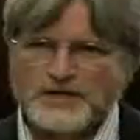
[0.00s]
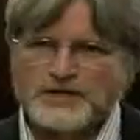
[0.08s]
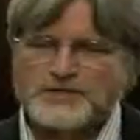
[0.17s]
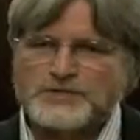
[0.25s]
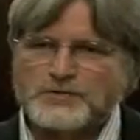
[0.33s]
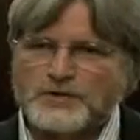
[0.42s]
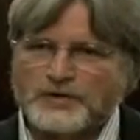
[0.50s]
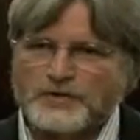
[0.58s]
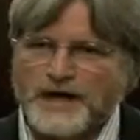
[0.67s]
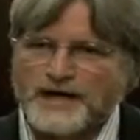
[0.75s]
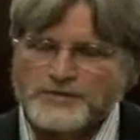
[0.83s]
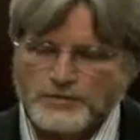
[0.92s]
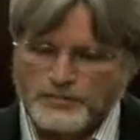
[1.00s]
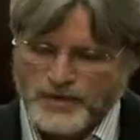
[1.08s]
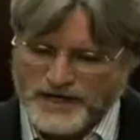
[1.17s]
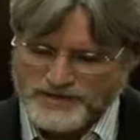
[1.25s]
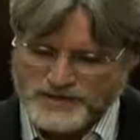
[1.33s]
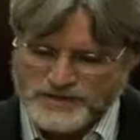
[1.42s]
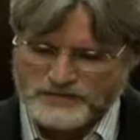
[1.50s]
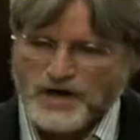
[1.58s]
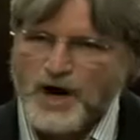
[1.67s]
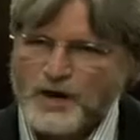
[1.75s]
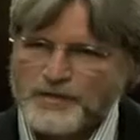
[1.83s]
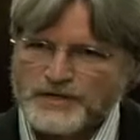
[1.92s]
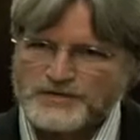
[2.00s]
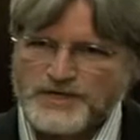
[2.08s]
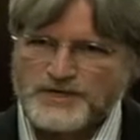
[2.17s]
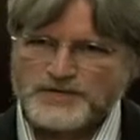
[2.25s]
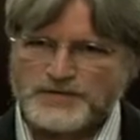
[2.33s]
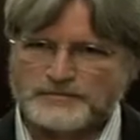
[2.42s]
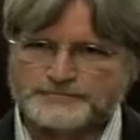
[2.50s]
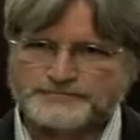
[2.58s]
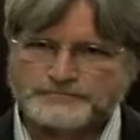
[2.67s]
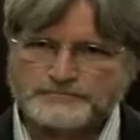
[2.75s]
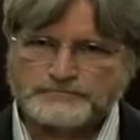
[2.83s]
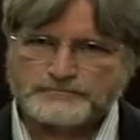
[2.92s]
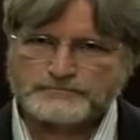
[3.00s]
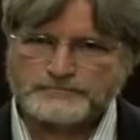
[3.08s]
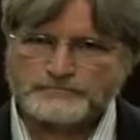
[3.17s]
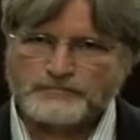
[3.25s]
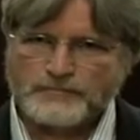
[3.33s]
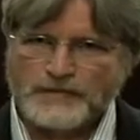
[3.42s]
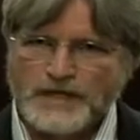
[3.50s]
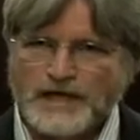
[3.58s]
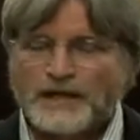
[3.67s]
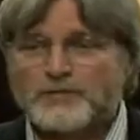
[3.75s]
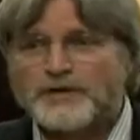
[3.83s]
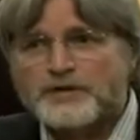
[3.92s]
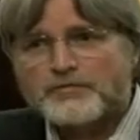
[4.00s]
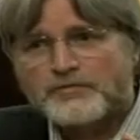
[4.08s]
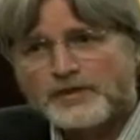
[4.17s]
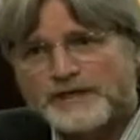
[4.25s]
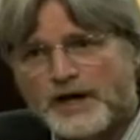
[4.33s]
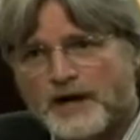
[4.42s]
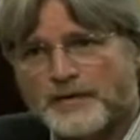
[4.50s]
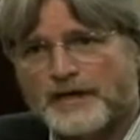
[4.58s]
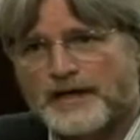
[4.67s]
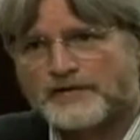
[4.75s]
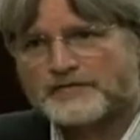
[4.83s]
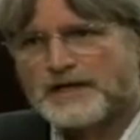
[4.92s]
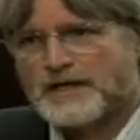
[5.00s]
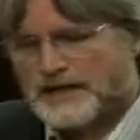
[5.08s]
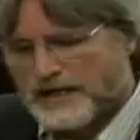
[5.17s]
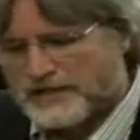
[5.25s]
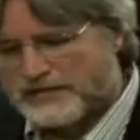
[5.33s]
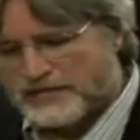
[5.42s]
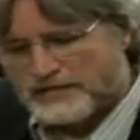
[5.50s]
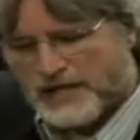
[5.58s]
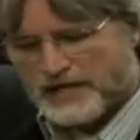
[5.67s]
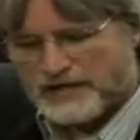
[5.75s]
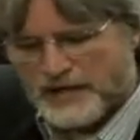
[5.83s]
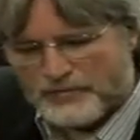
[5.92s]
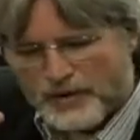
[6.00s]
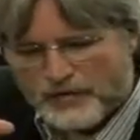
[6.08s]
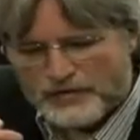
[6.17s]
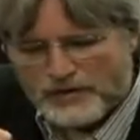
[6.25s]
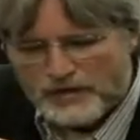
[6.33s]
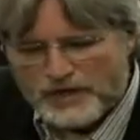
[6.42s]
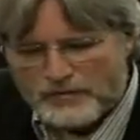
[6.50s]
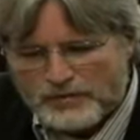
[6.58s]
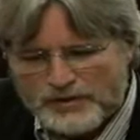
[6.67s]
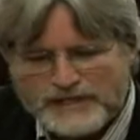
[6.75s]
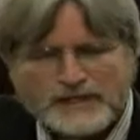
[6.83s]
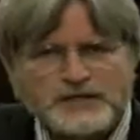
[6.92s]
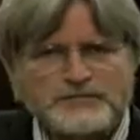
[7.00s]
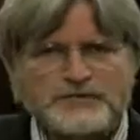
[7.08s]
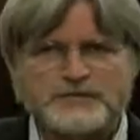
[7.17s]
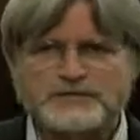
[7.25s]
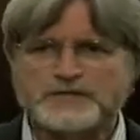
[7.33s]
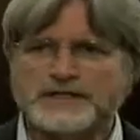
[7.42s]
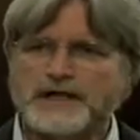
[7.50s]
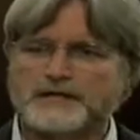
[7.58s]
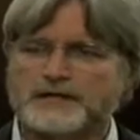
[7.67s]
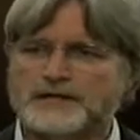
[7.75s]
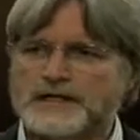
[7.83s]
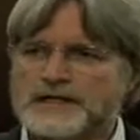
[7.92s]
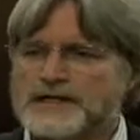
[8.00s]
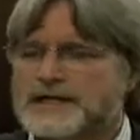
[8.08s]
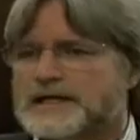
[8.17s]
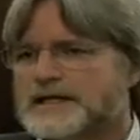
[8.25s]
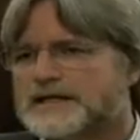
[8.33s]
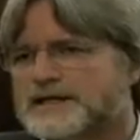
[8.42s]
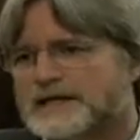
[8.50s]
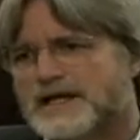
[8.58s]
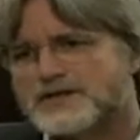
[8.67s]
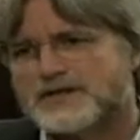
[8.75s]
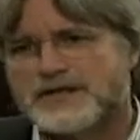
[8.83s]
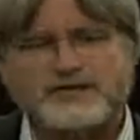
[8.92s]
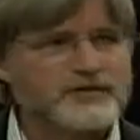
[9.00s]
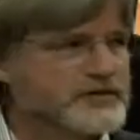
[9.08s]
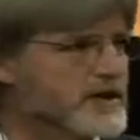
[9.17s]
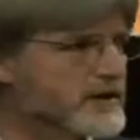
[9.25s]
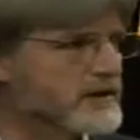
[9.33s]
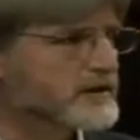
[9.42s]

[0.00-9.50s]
to a gradual process of harmonization. And when they're fully harmonized, that is to say they both are completely fused together, in the ancient esoteric